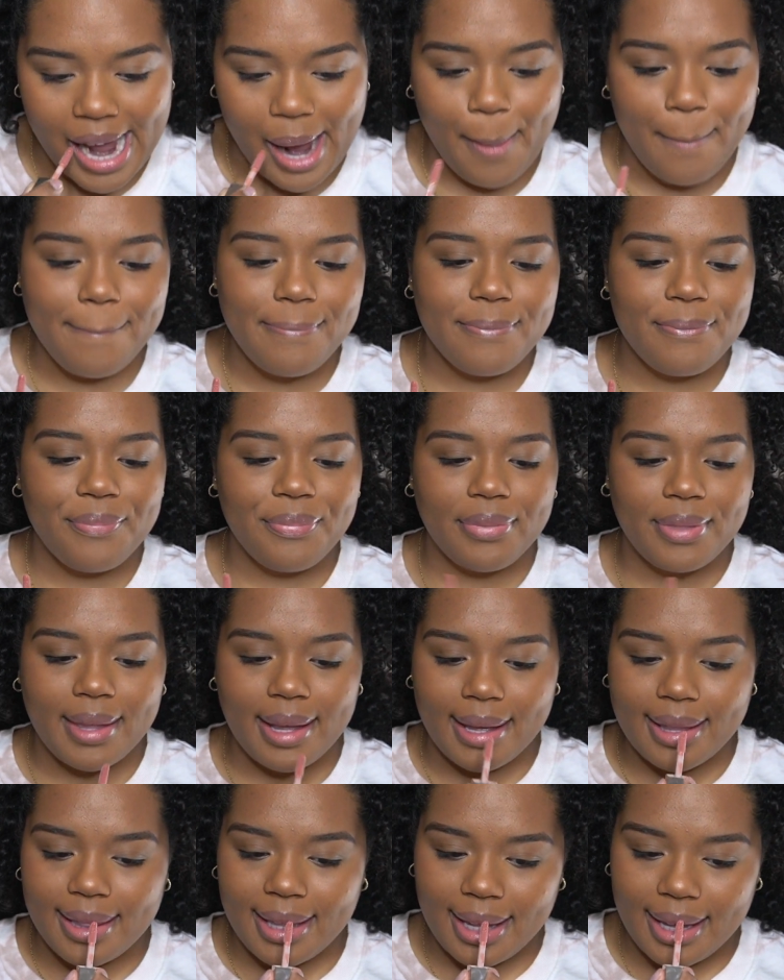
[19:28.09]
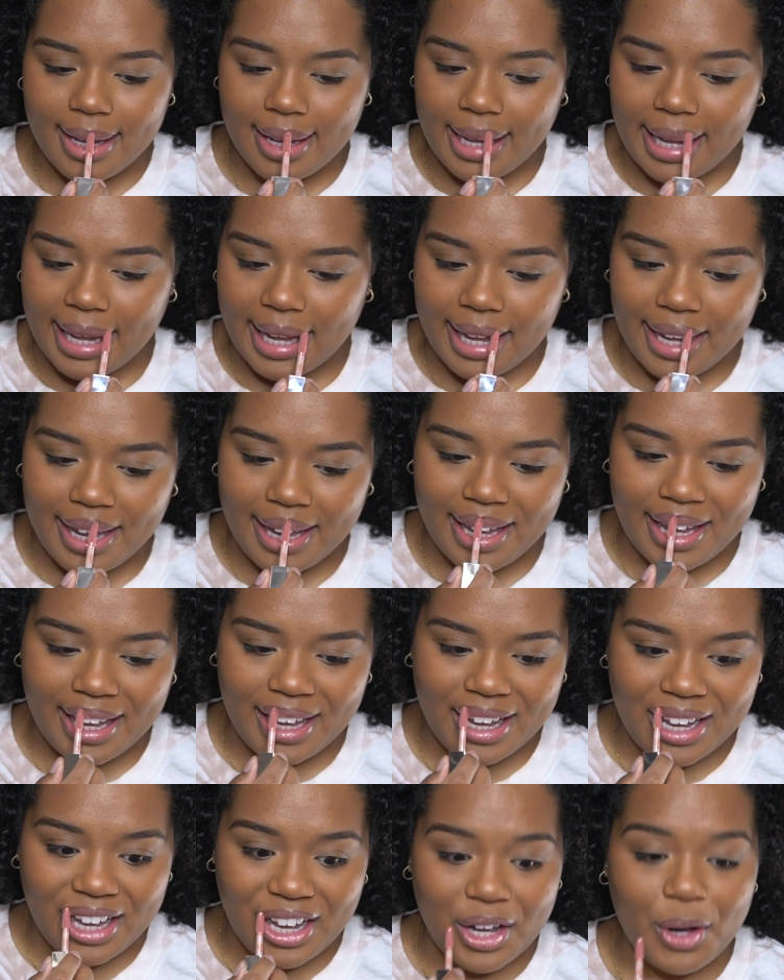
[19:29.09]
I
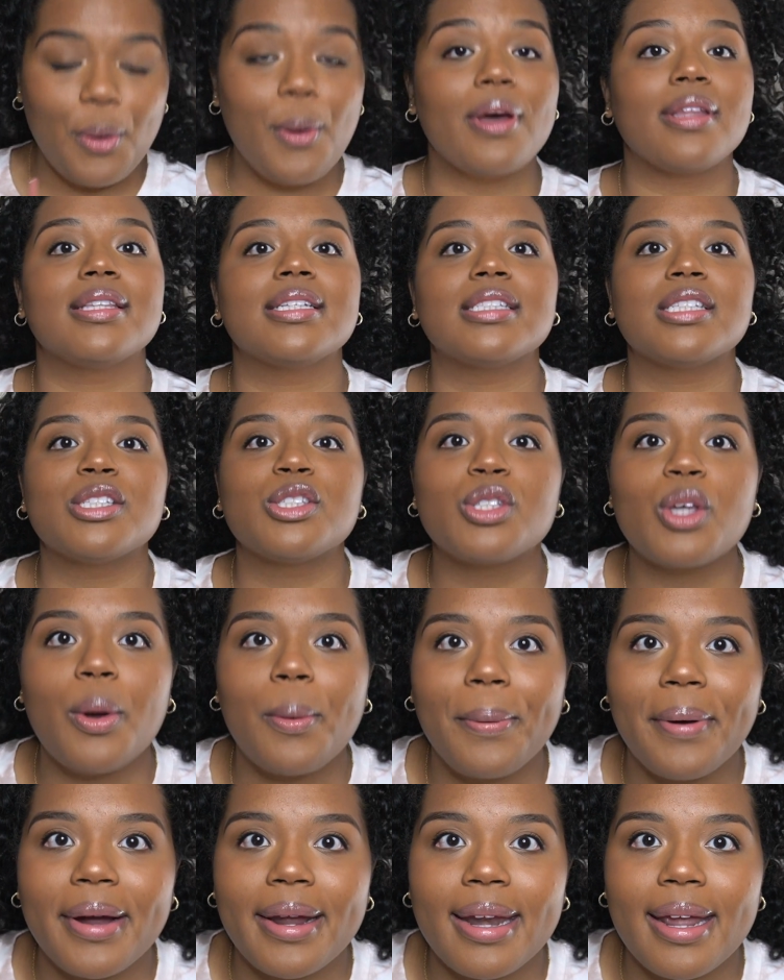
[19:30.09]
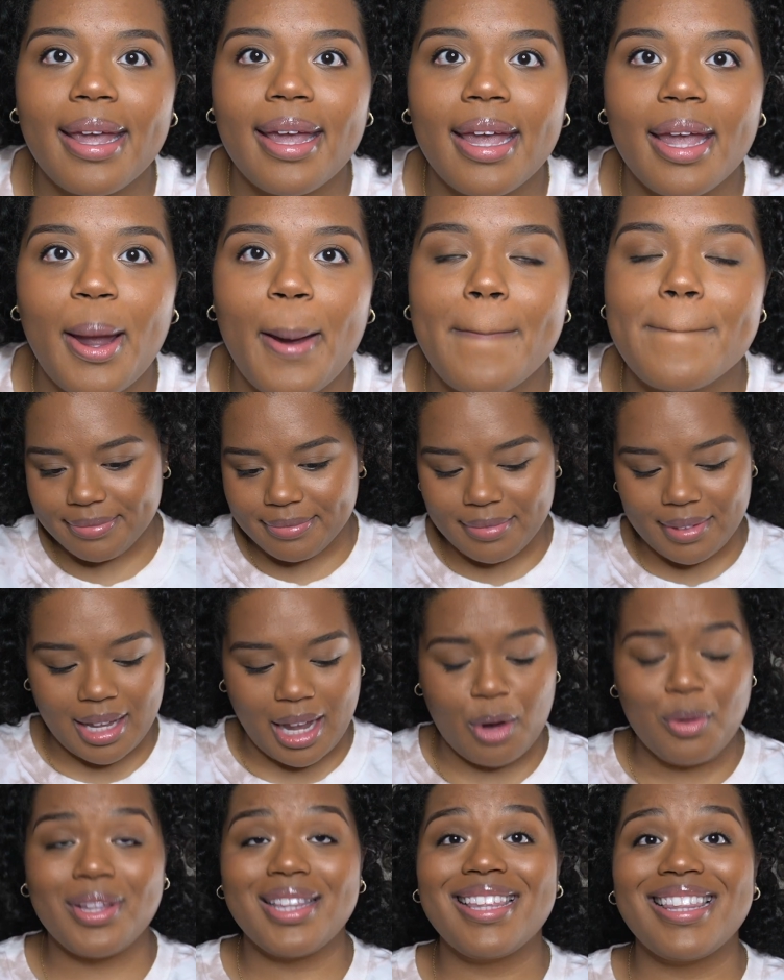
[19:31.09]
like, oh, this is so pretty.
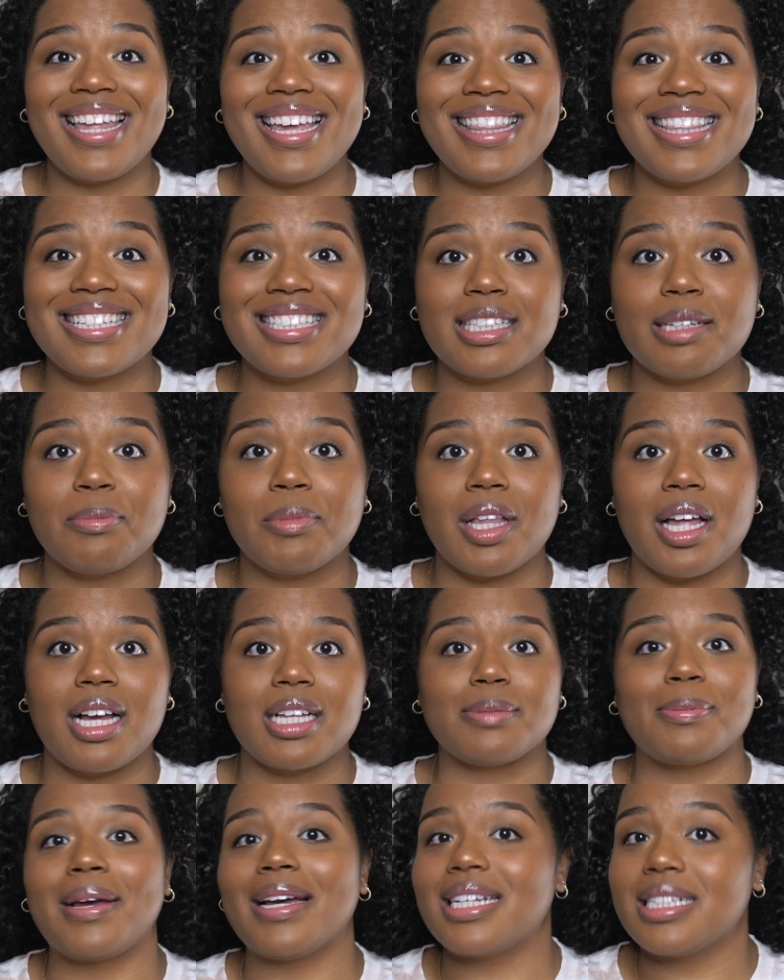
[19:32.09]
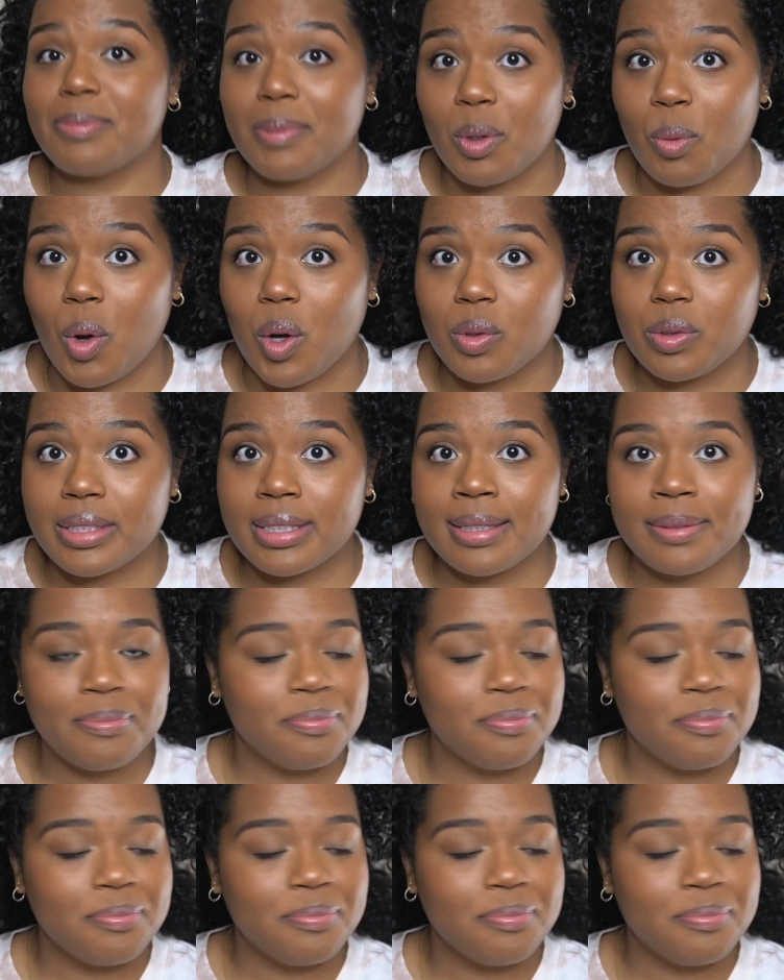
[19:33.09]
I really like this lip gloss. My husband won't.